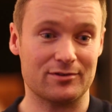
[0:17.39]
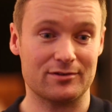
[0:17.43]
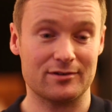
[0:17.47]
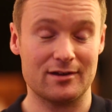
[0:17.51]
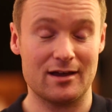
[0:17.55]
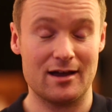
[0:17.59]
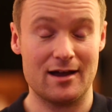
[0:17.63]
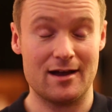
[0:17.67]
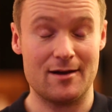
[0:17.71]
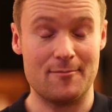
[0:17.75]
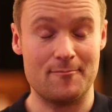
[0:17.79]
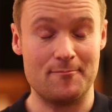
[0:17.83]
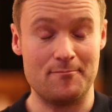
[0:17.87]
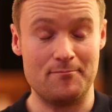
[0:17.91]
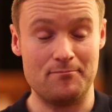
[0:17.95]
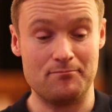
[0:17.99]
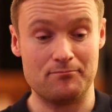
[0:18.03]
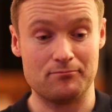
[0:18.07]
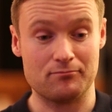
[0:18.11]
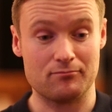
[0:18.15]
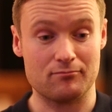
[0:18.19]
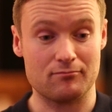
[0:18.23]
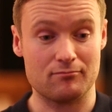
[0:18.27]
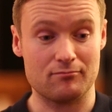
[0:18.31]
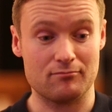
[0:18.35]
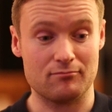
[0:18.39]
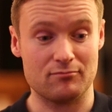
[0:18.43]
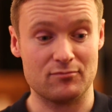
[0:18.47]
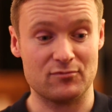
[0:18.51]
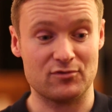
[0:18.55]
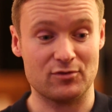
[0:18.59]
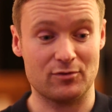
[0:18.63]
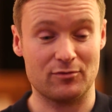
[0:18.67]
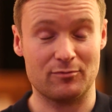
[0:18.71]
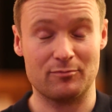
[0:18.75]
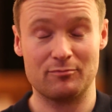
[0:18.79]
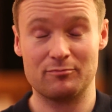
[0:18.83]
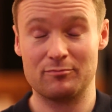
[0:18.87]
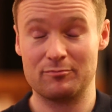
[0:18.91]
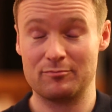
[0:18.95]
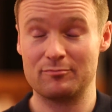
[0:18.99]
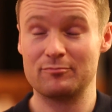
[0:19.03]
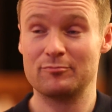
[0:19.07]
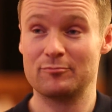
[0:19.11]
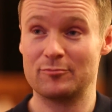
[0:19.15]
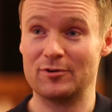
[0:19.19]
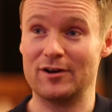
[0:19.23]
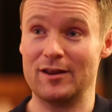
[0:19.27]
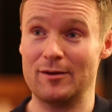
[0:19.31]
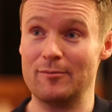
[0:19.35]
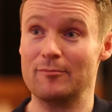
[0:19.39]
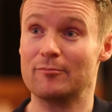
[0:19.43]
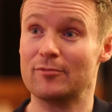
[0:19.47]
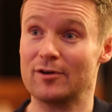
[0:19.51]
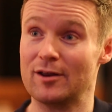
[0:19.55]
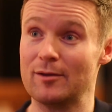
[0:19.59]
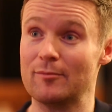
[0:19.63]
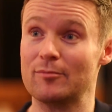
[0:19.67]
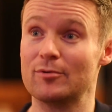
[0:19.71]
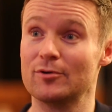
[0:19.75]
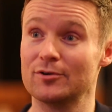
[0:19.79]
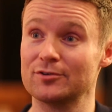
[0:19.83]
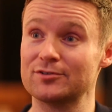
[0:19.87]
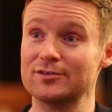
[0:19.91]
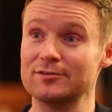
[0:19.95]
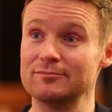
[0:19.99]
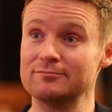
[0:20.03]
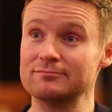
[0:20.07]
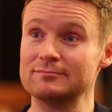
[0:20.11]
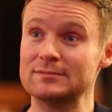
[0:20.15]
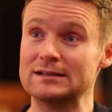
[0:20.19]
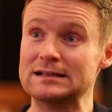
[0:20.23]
sort of pretty important.